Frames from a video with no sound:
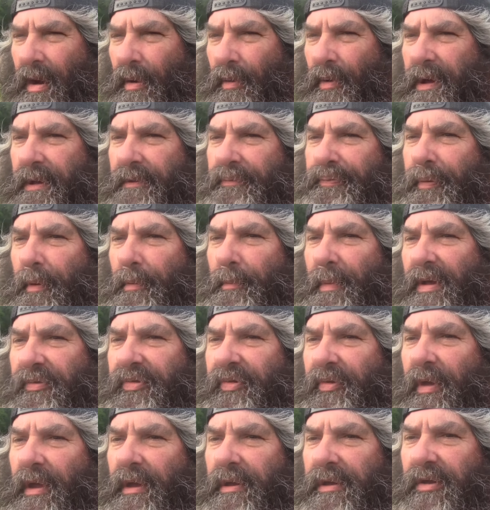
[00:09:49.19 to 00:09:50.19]
waited for my
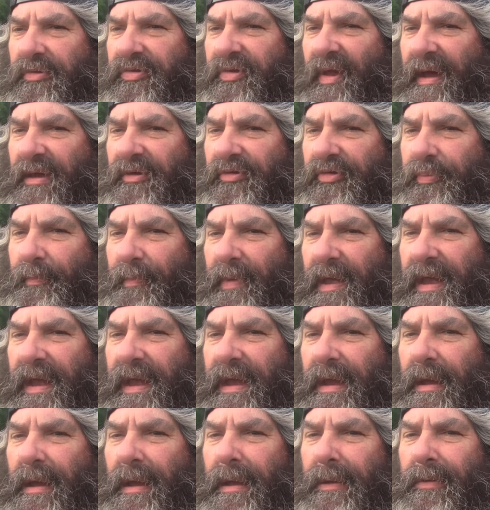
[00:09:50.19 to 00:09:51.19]
son to text
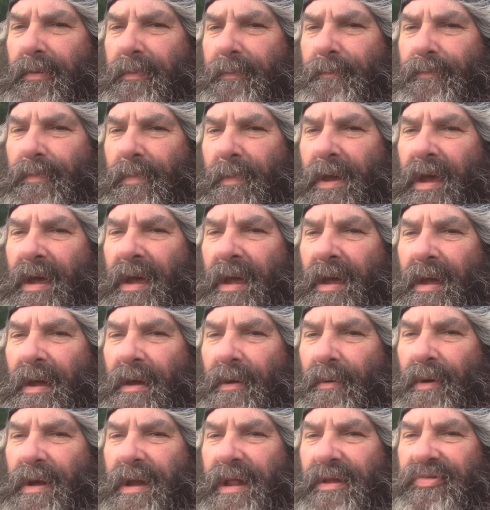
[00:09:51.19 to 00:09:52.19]
me and
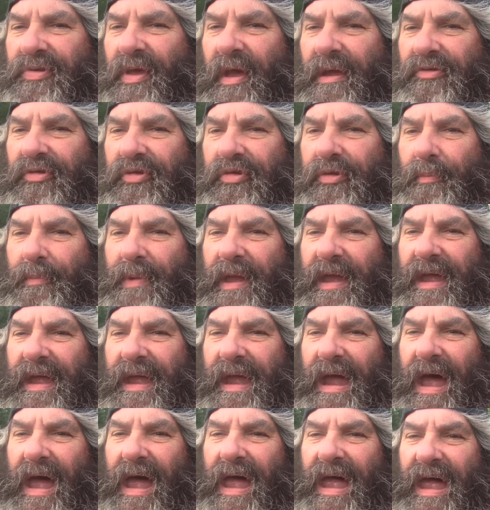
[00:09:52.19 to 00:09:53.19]
when he texted
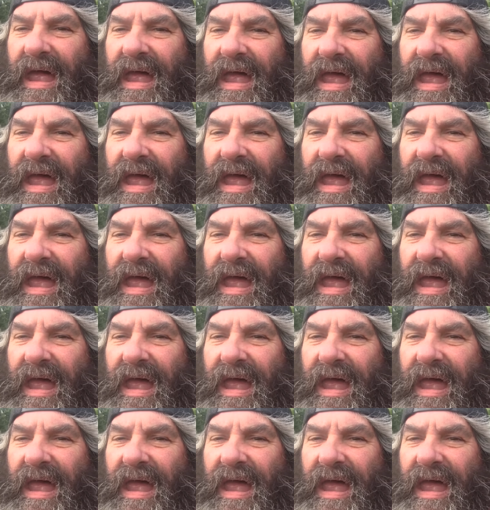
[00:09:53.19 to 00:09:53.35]
me I,